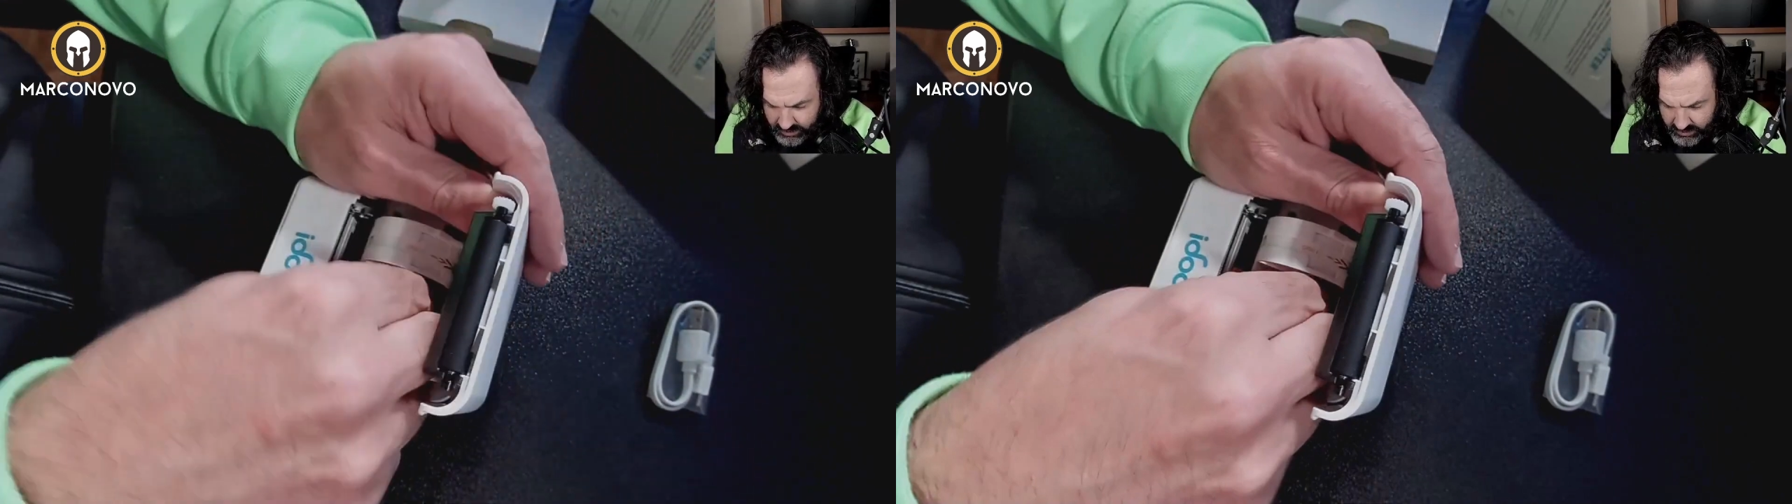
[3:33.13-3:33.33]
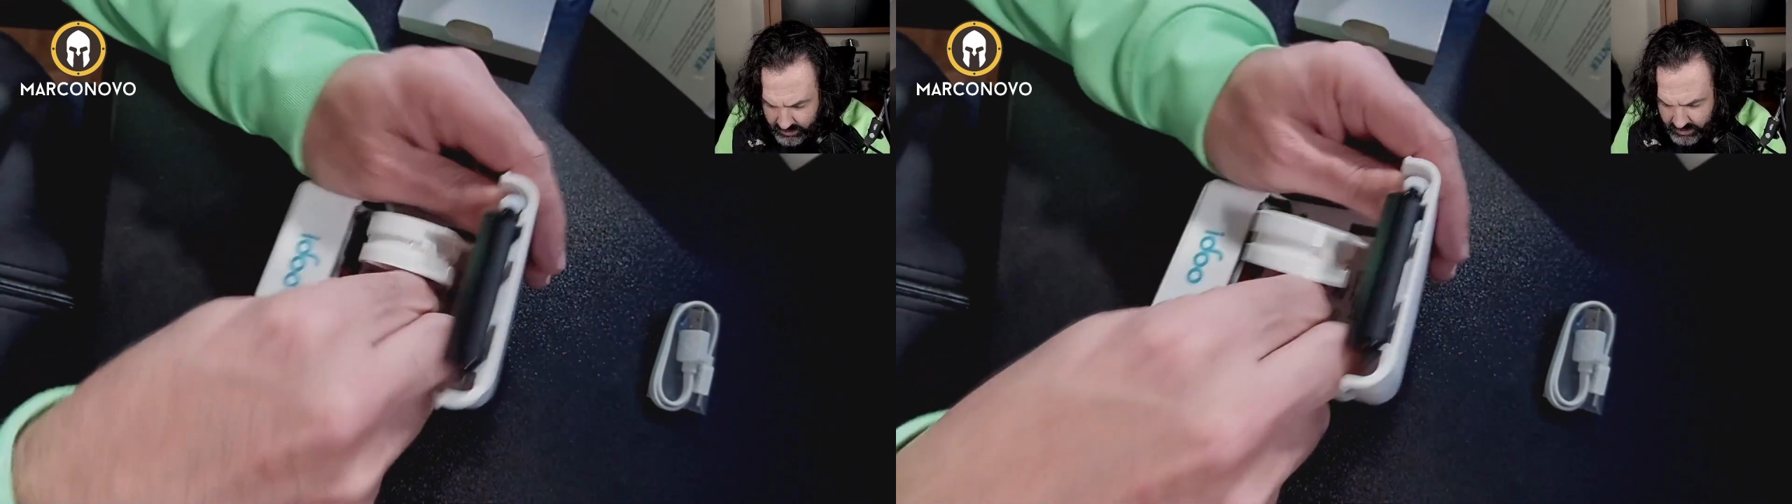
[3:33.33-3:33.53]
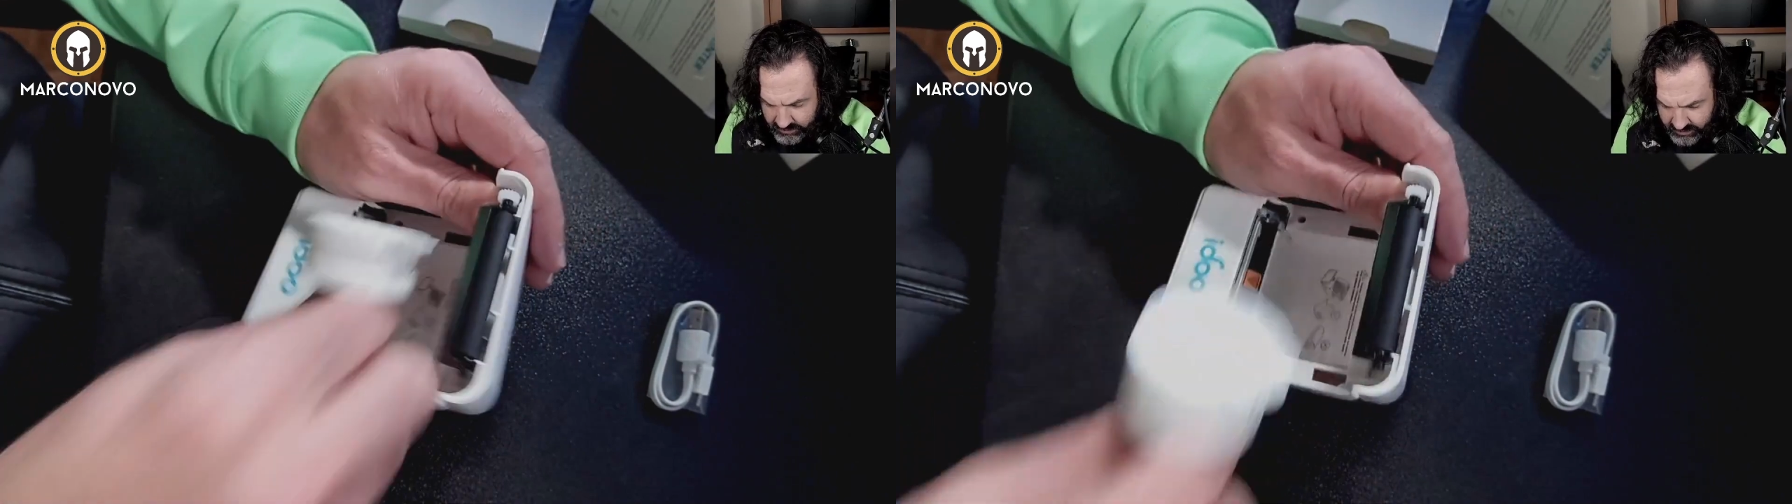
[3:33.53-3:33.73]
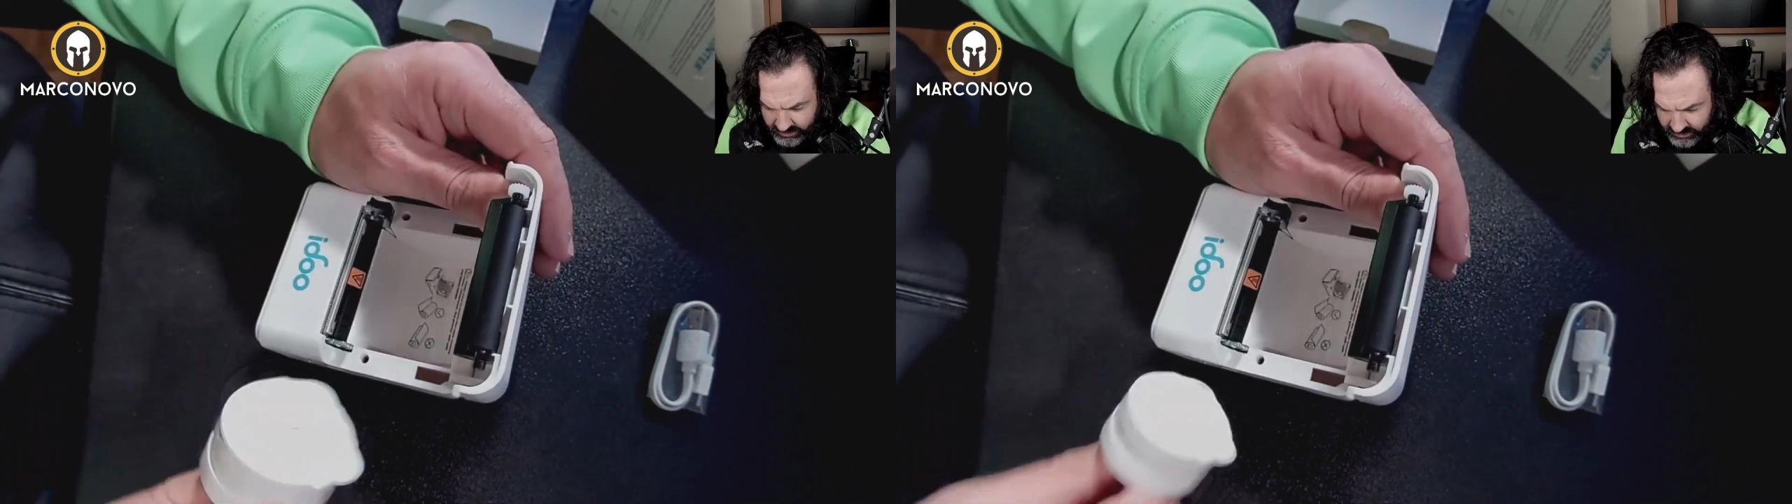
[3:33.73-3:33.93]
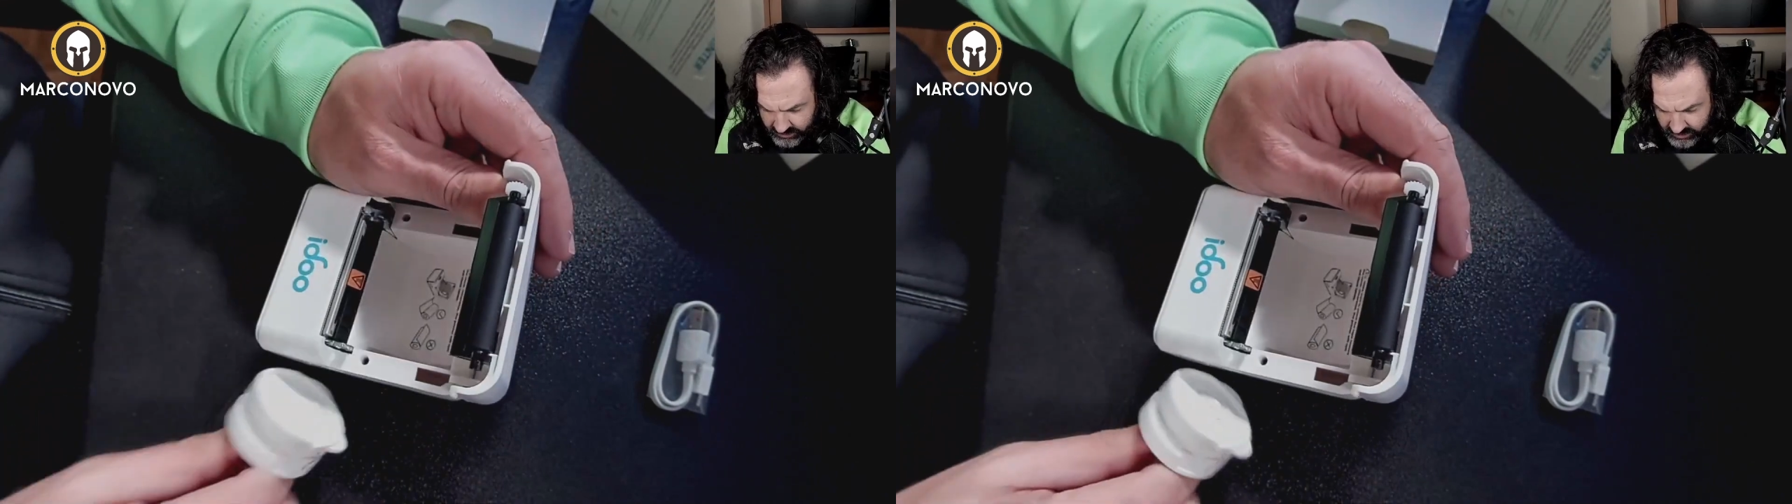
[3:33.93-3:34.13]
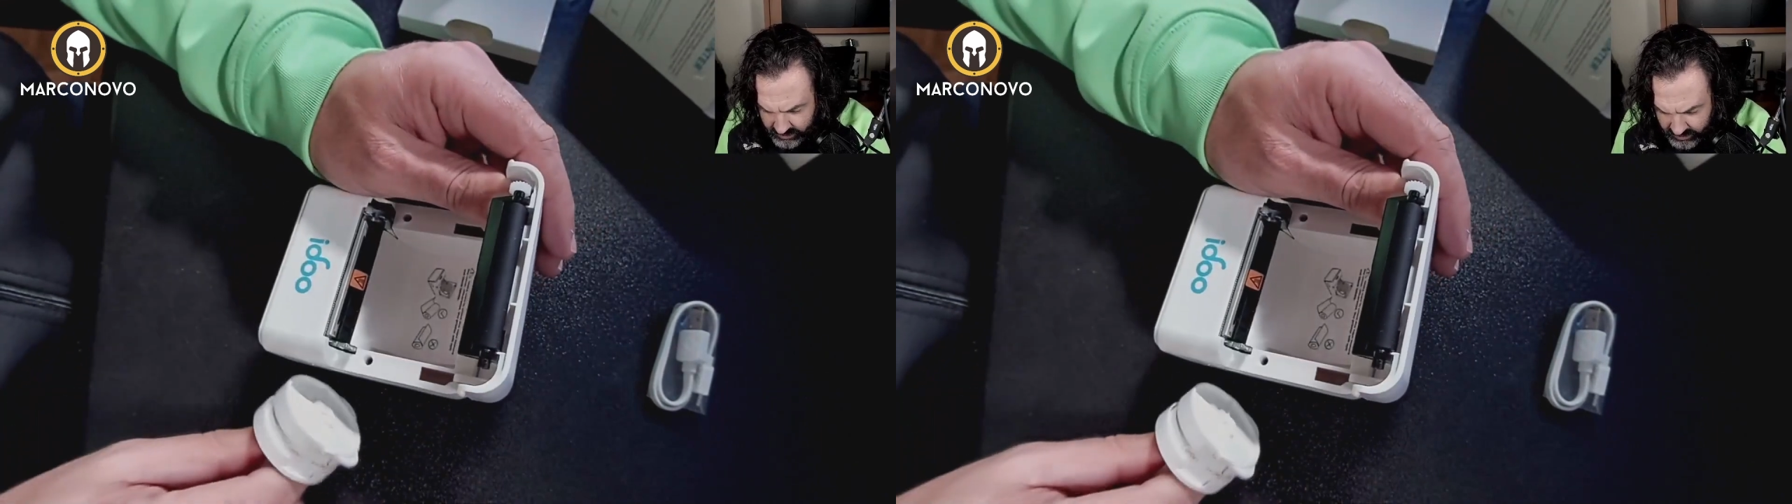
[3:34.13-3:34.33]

You have also here